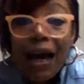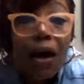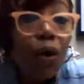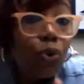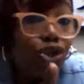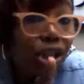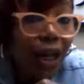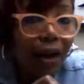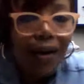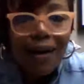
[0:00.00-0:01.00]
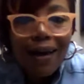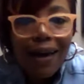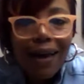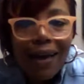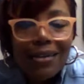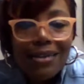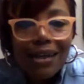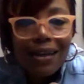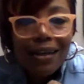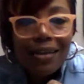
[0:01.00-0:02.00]
Oh, share
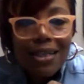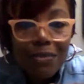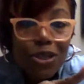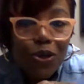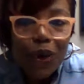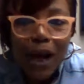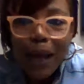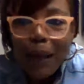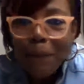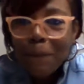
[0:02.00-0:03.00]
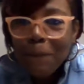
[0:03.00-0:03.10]
and subscribe.